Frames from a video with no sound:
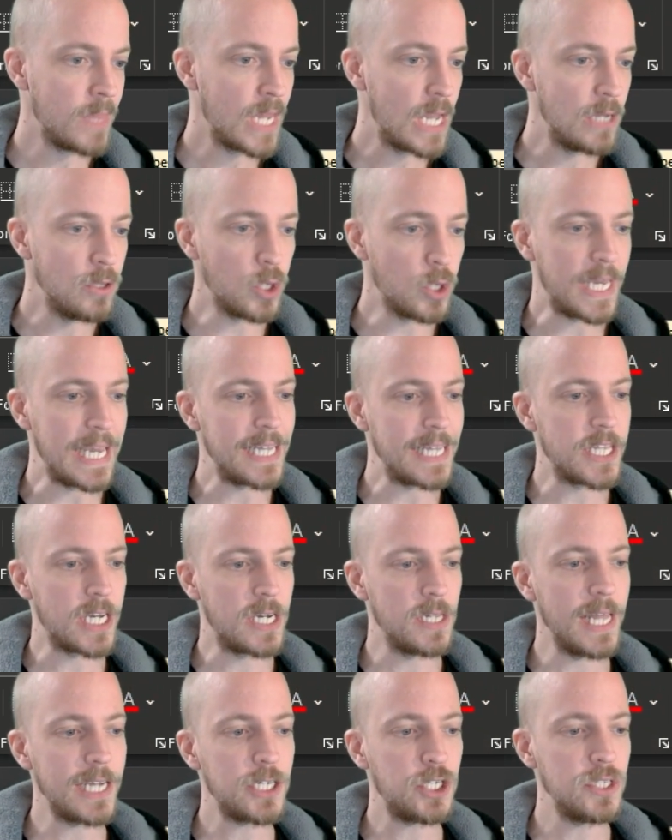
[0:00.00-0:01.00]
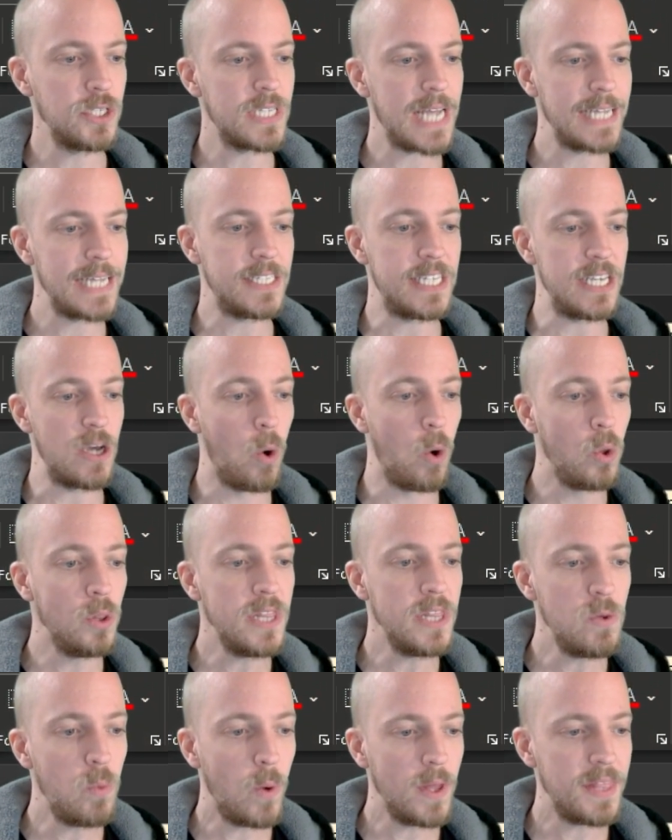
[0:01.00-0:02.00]
Looking at the collection sides, the
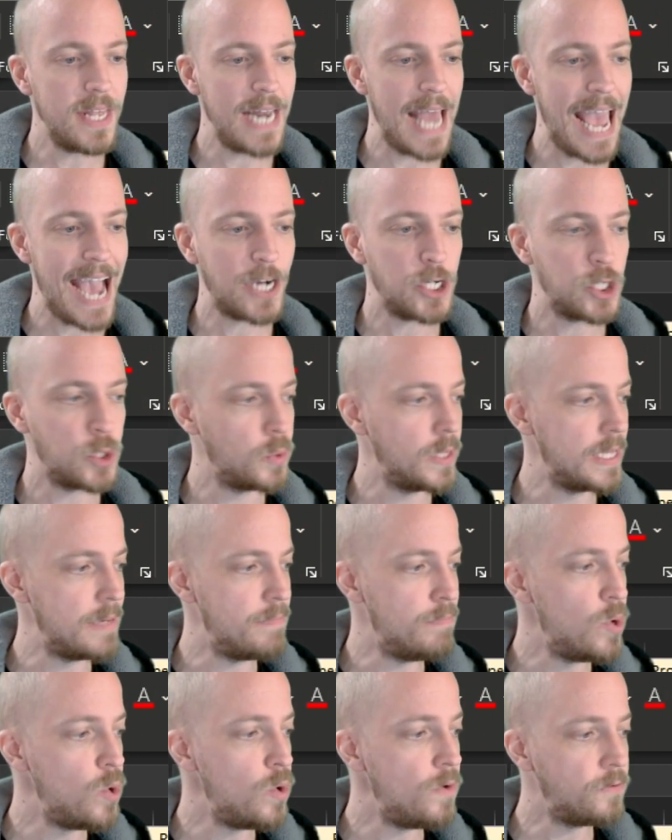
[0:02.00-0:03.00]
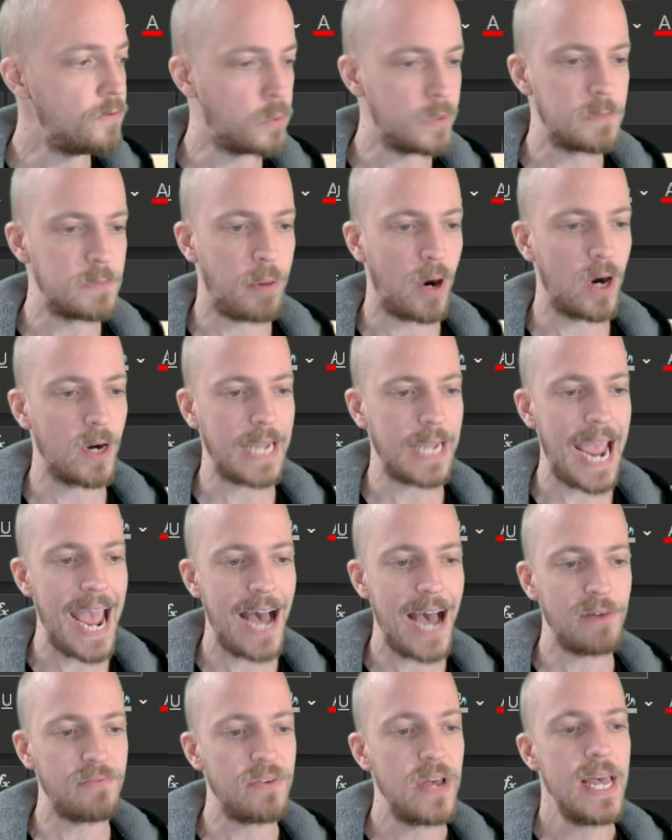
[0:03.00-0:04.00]
only one that actually moved was Park
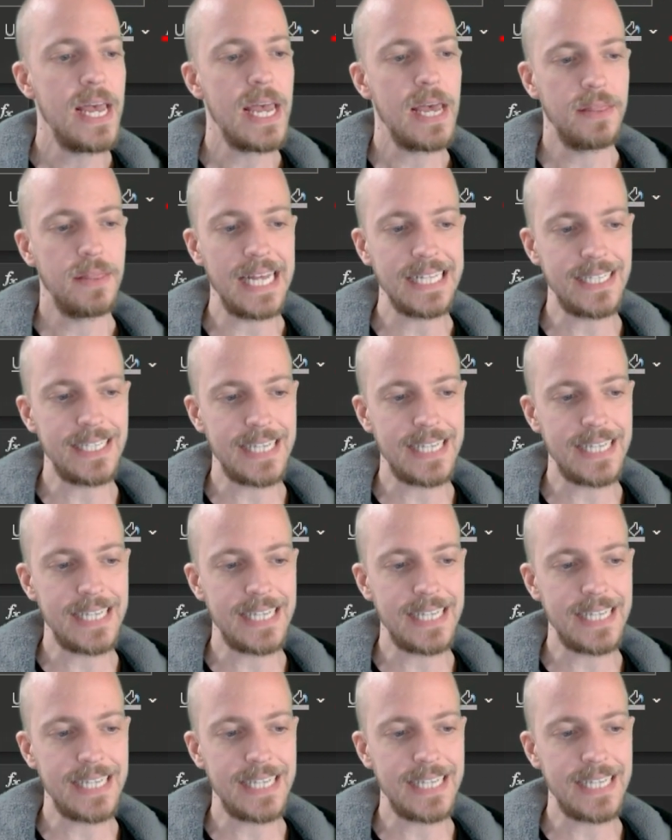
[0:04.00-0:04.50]
Ave. That's